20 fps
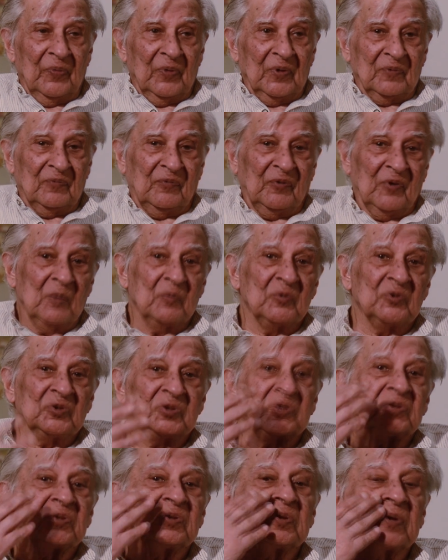
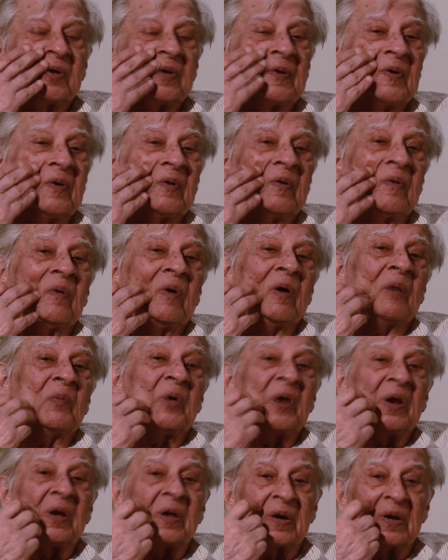famous
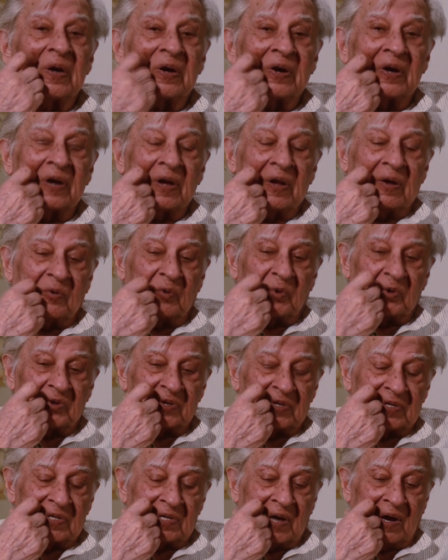American critic was
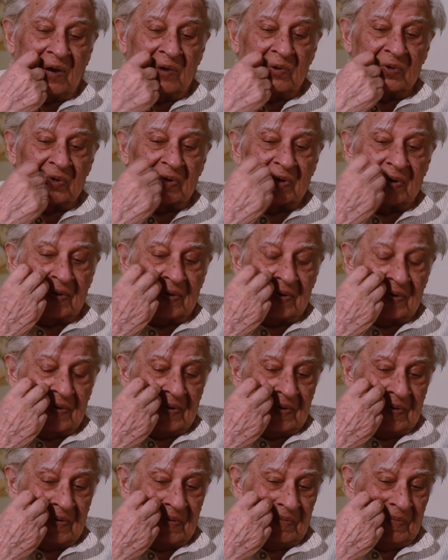in town and
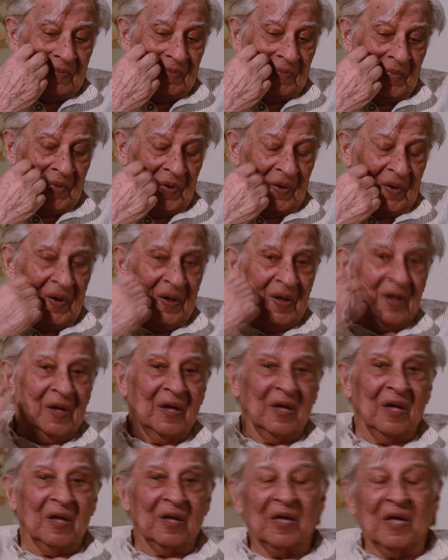
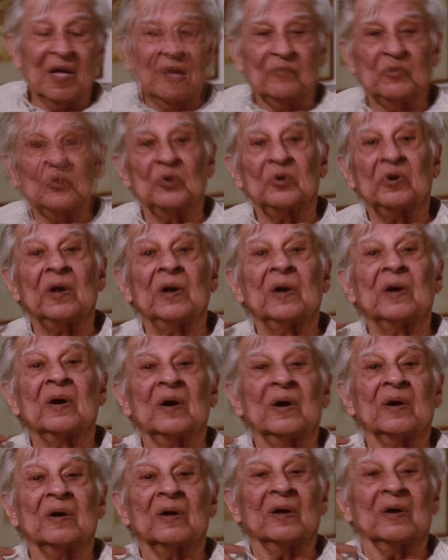came to dinner
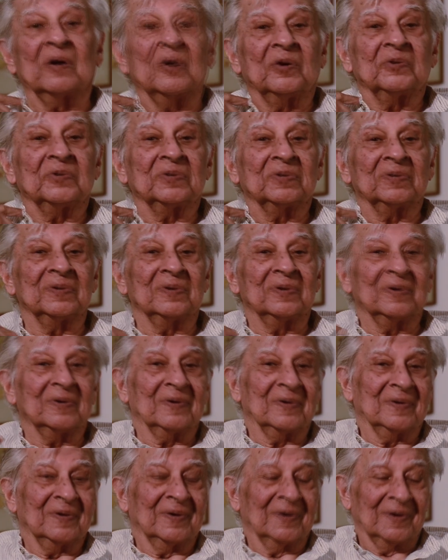at our house, you know.
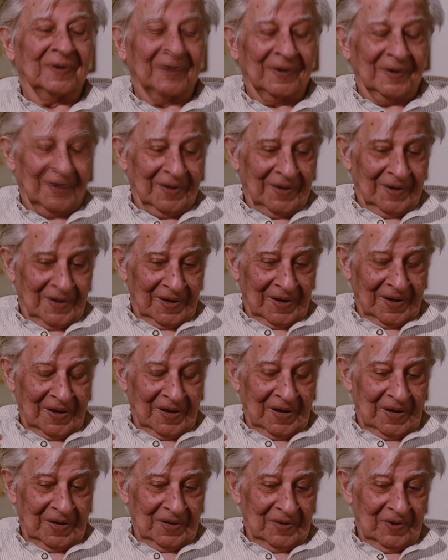
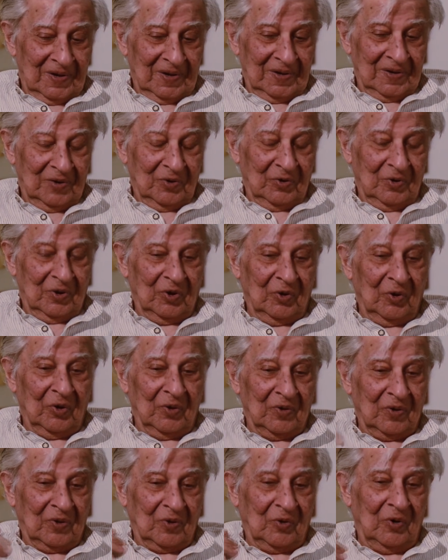And
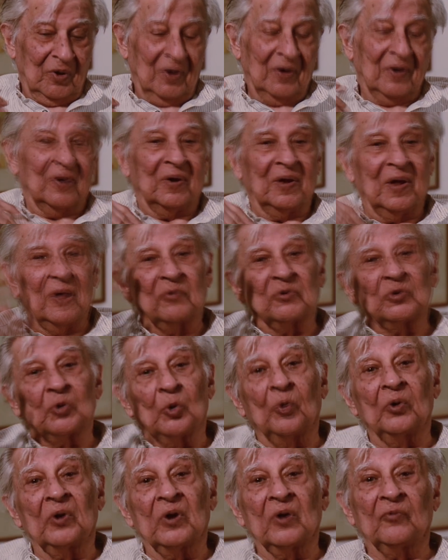he was
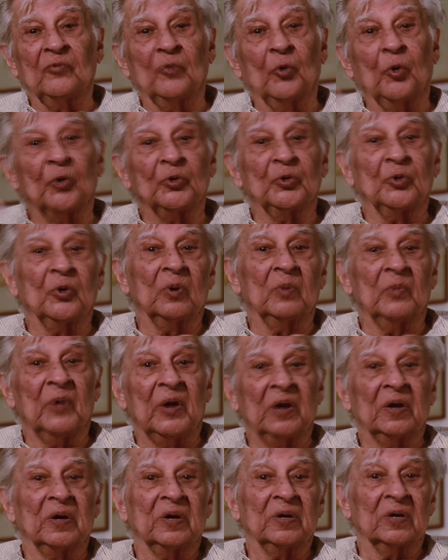holding forth on
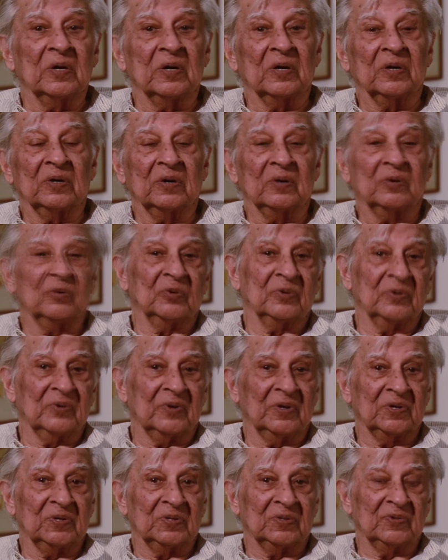American art and all the
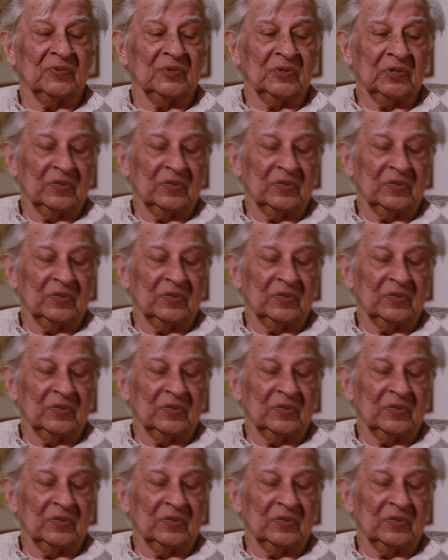rest of it.